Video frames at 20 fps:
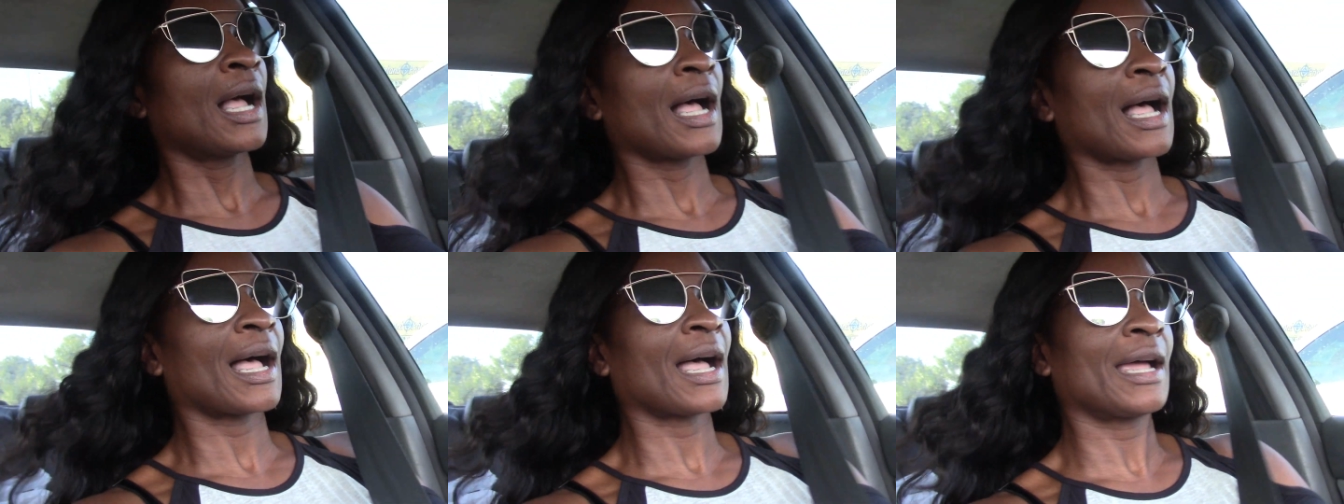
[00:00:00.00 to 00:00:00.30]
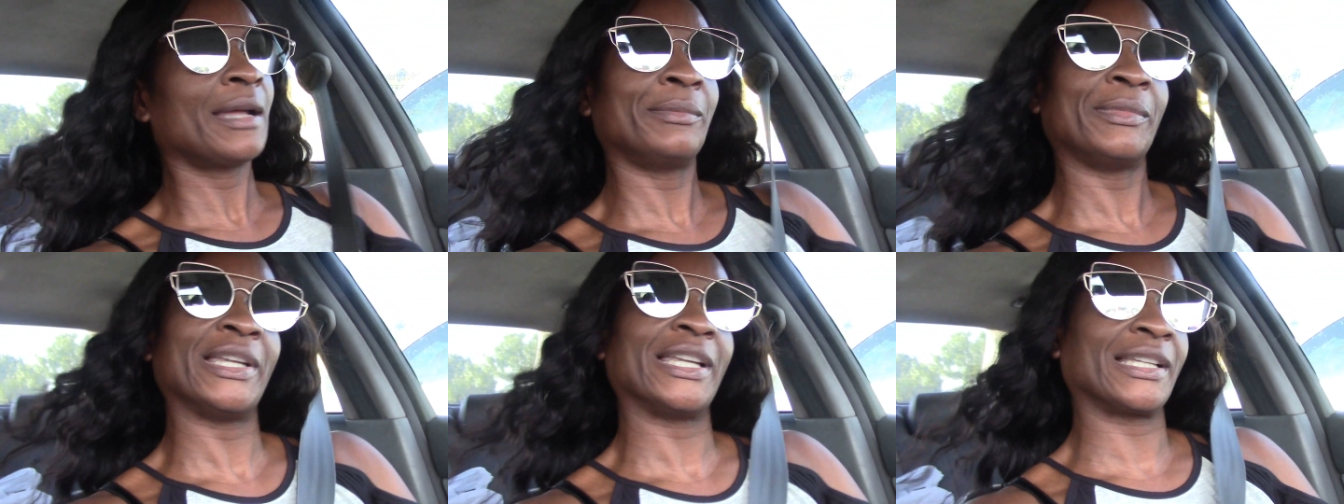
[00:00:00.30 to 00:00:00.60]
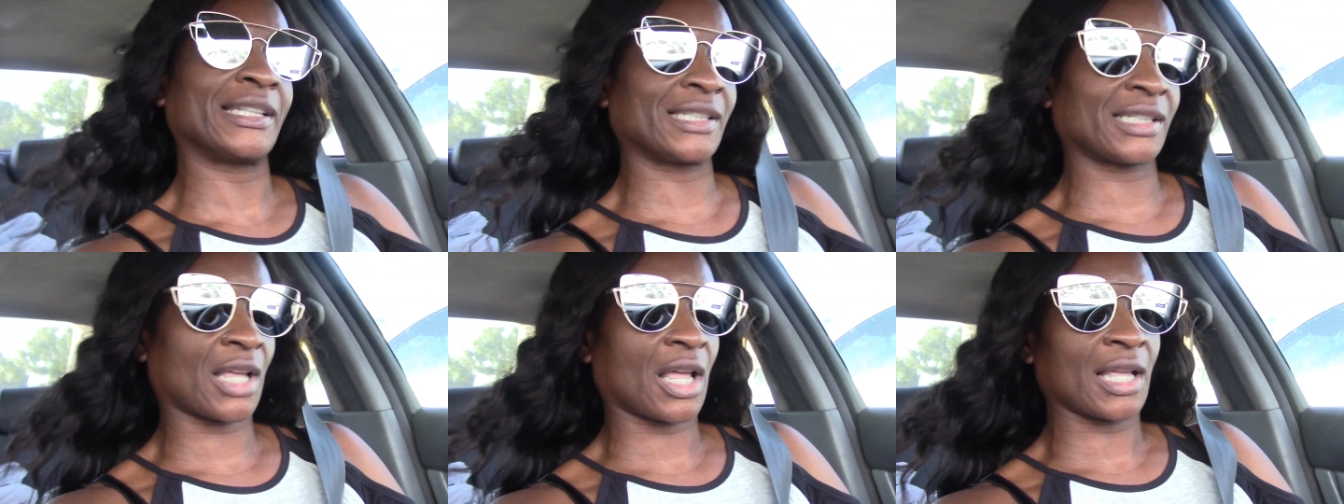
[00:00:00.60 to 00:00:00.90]
I'm
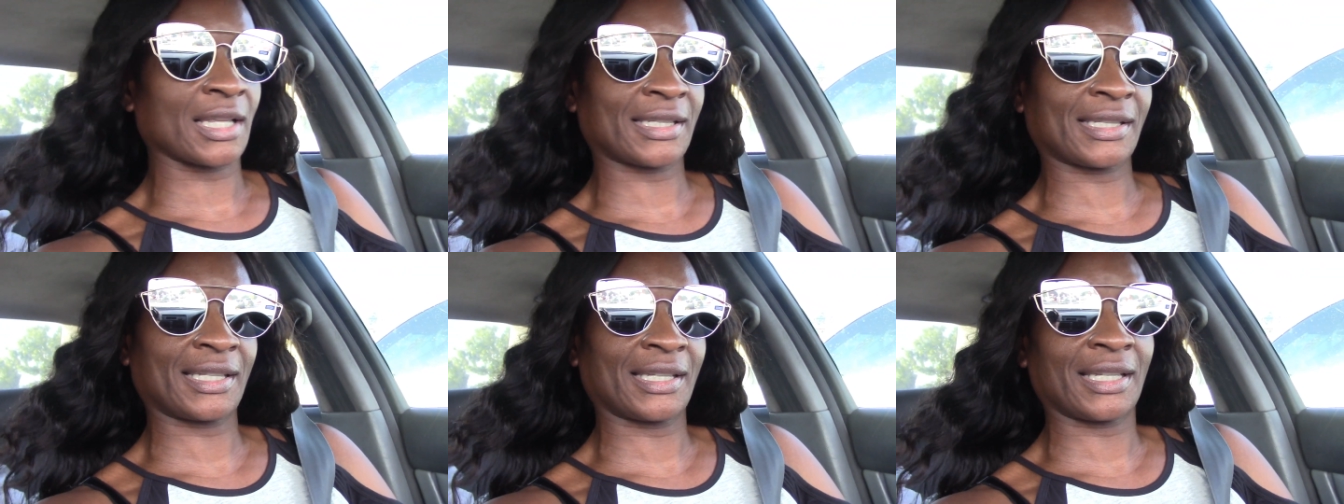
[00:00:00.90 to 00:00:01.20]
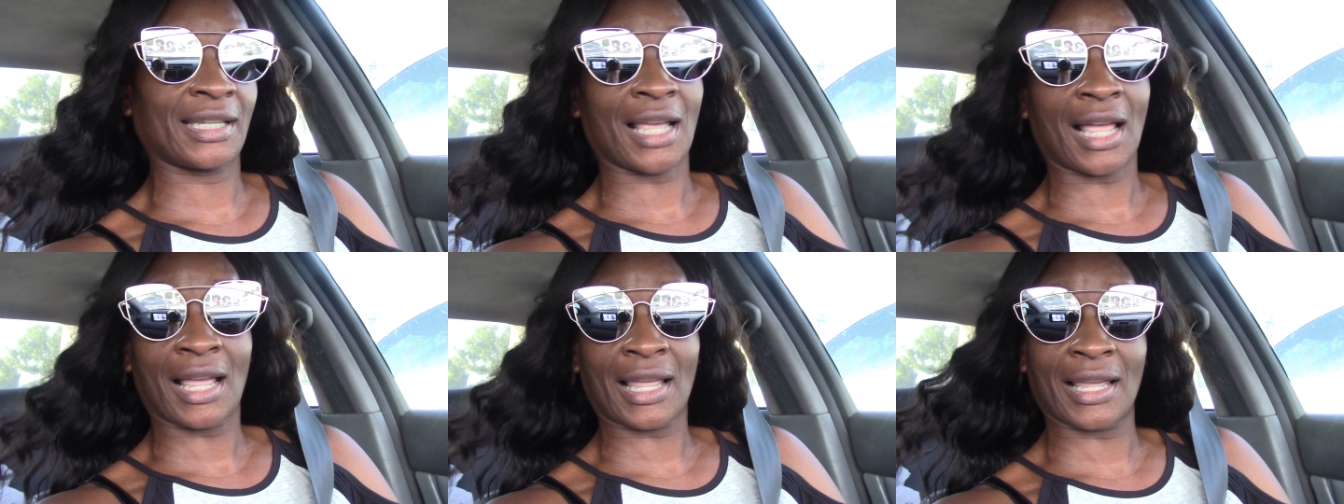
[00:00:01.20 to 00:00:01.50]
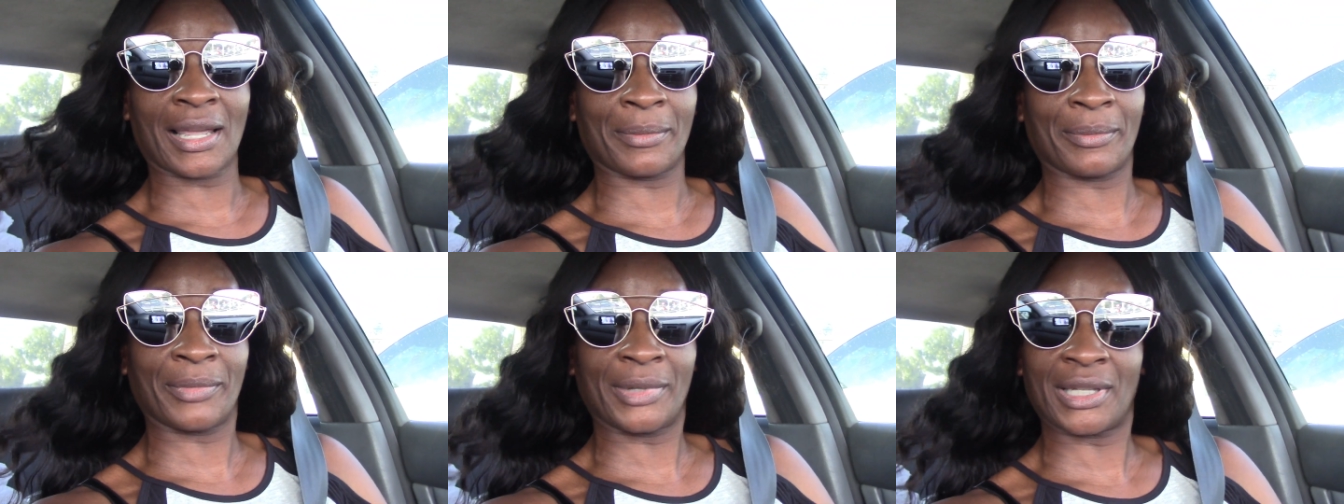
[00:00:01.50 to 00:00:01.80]
exhausted. Y'all
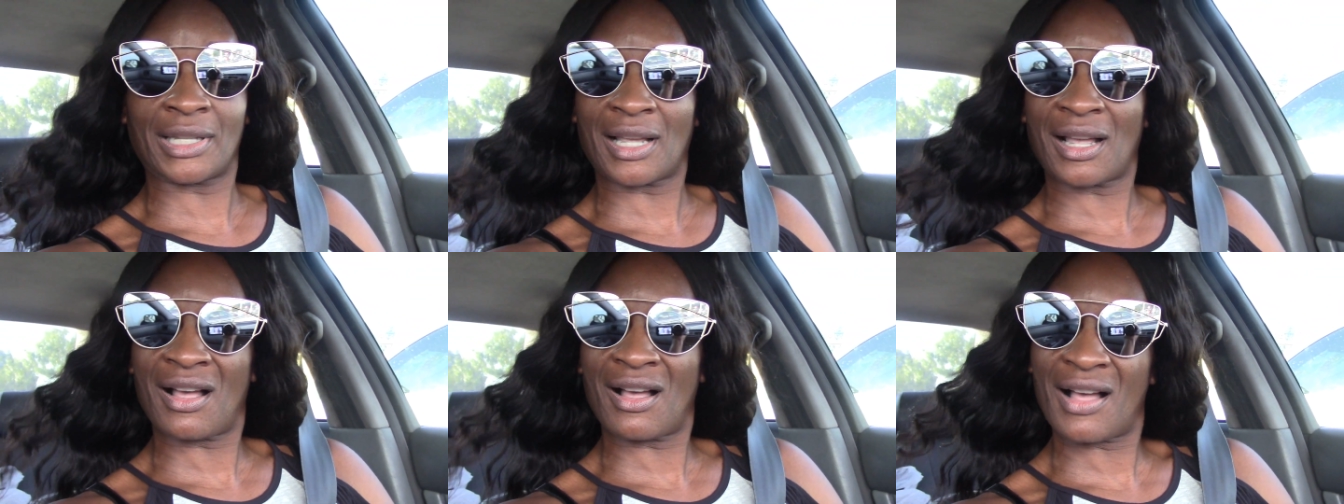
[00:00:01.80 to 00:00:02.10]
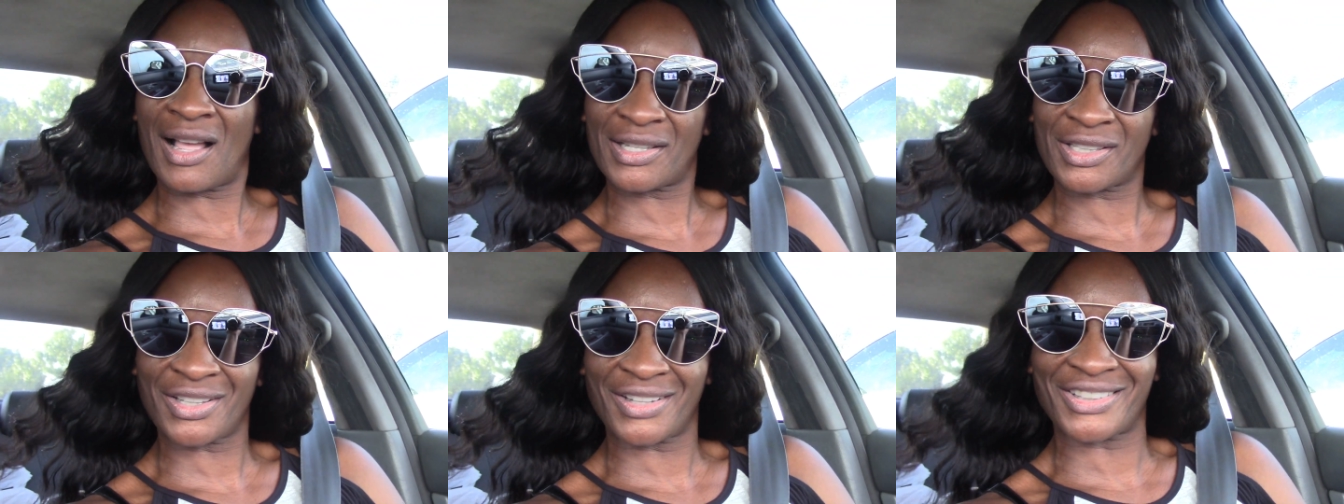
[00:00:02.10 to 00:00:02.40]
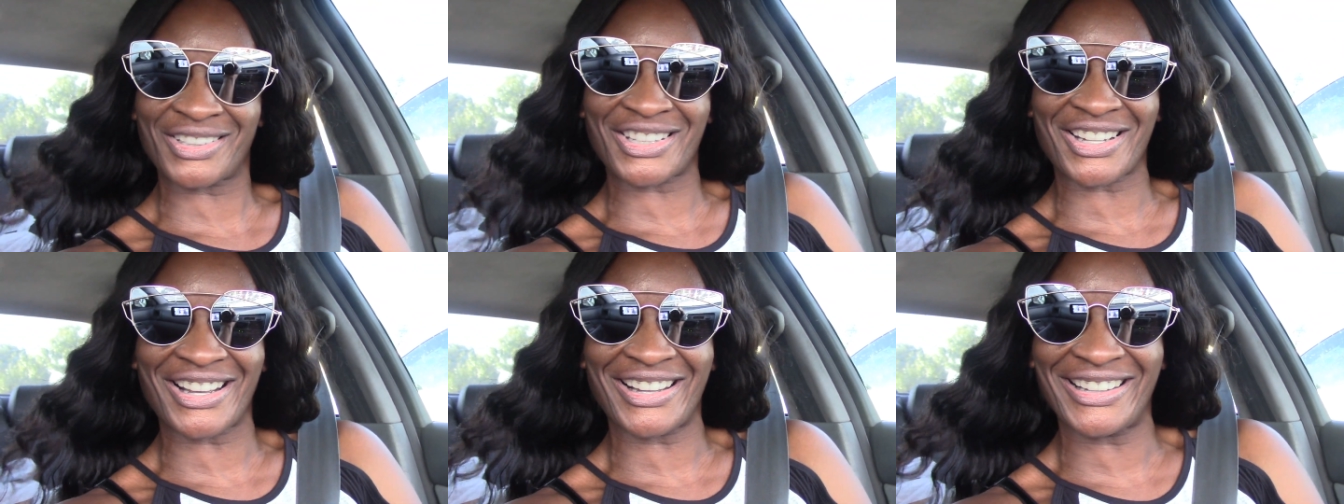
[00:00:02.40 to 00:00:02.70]
got me. Oh, I
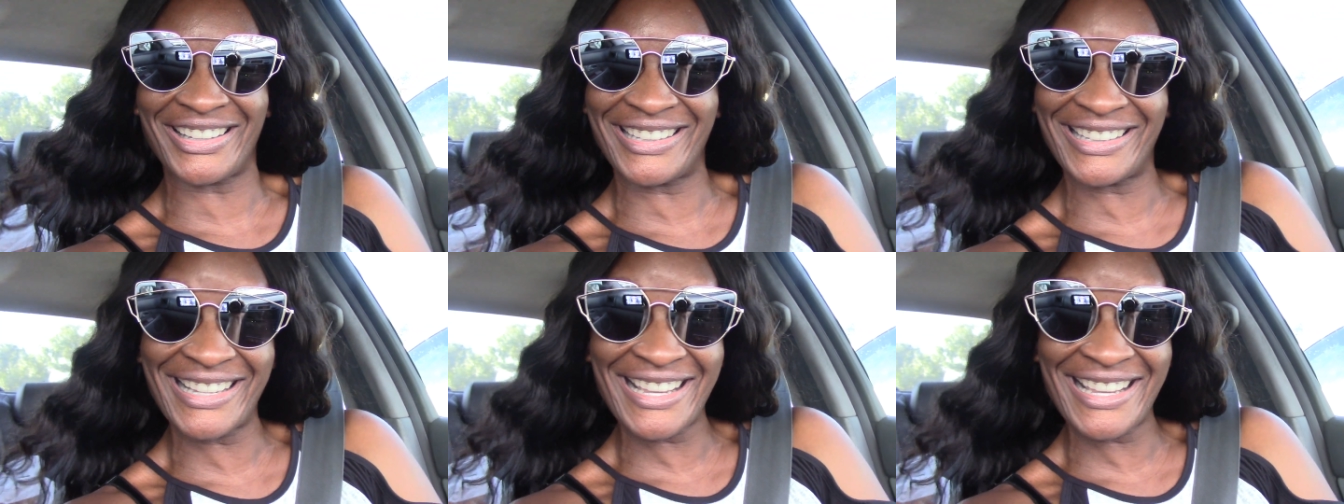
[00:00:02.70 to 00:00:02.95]
showed y'all.